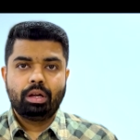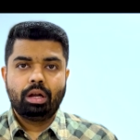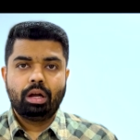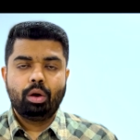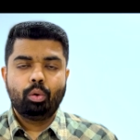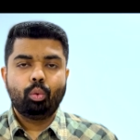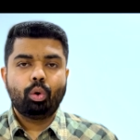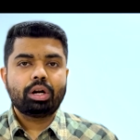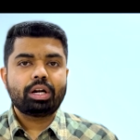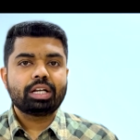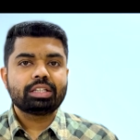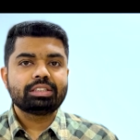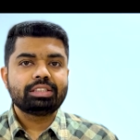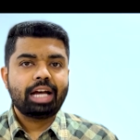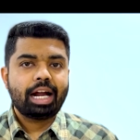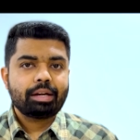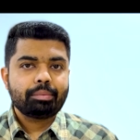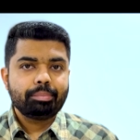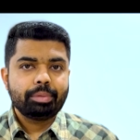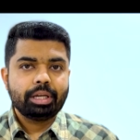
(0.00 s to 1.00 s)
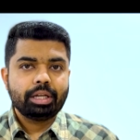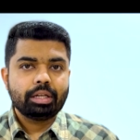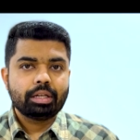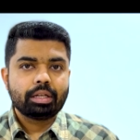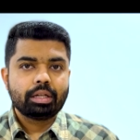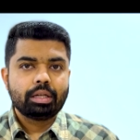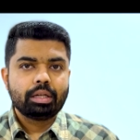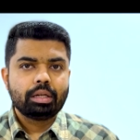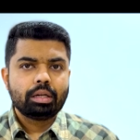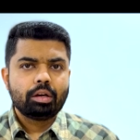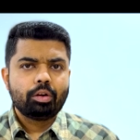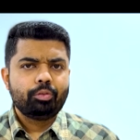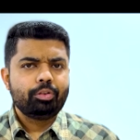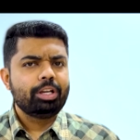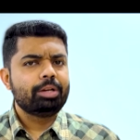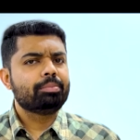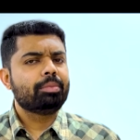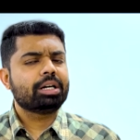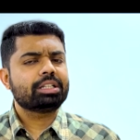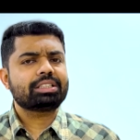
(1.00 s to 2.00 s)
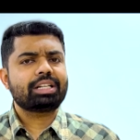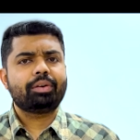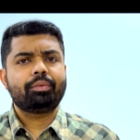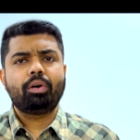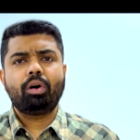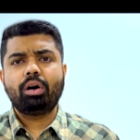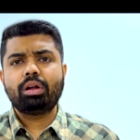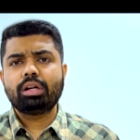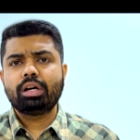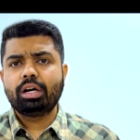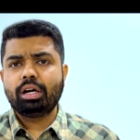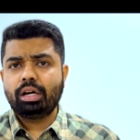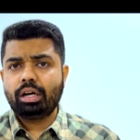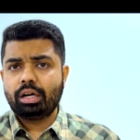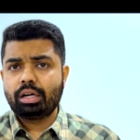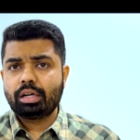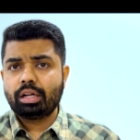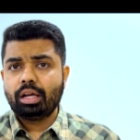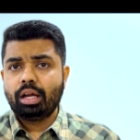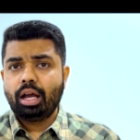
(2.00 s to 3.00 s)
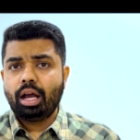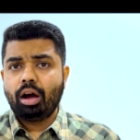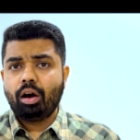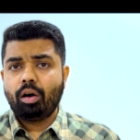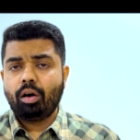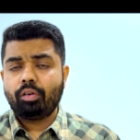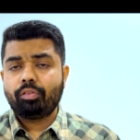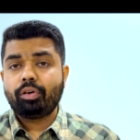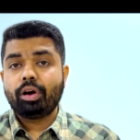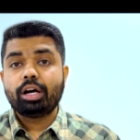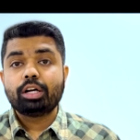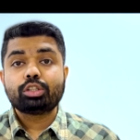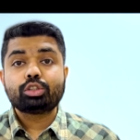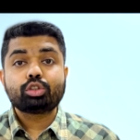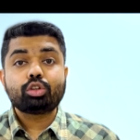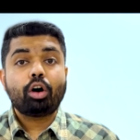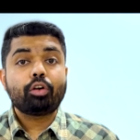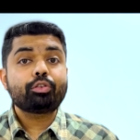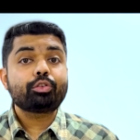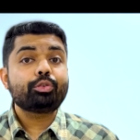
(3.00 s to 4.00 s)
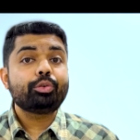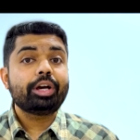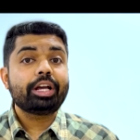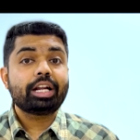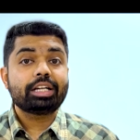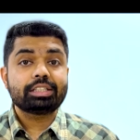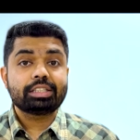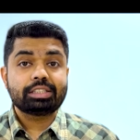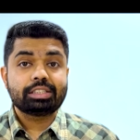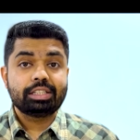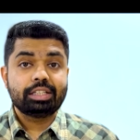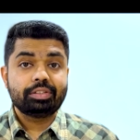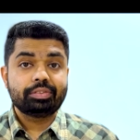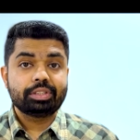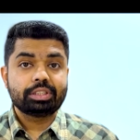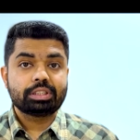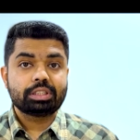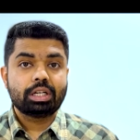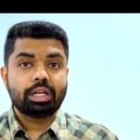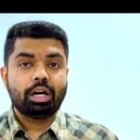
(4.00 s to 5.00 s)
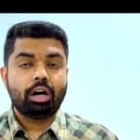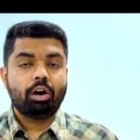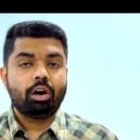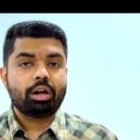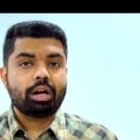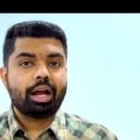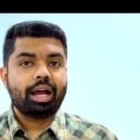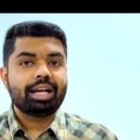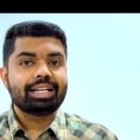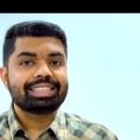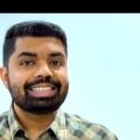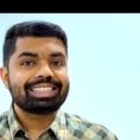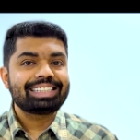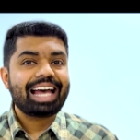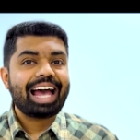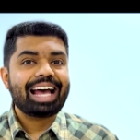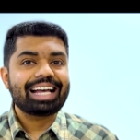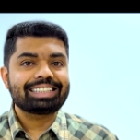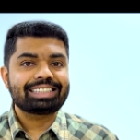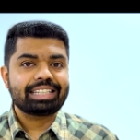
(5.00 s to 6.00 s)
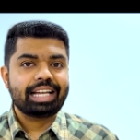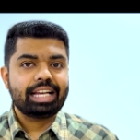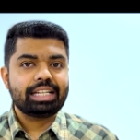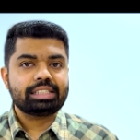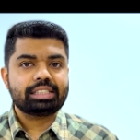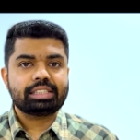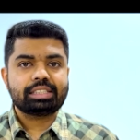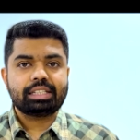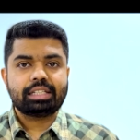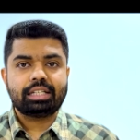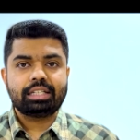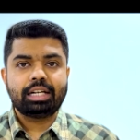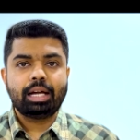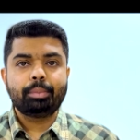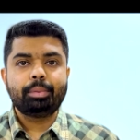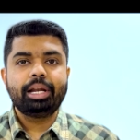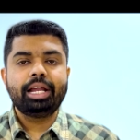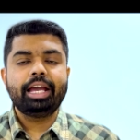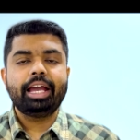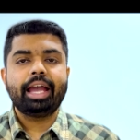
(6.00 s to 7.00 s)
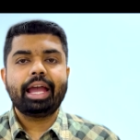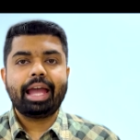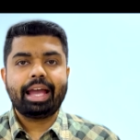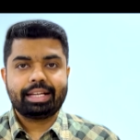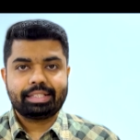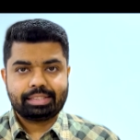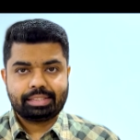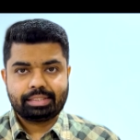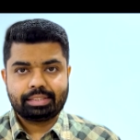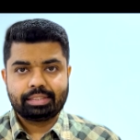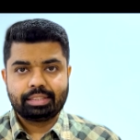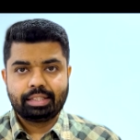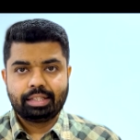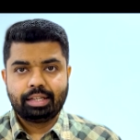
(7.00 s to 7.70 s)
What does that mean? We must have all heard of software as a service, or SaaS, SaaS.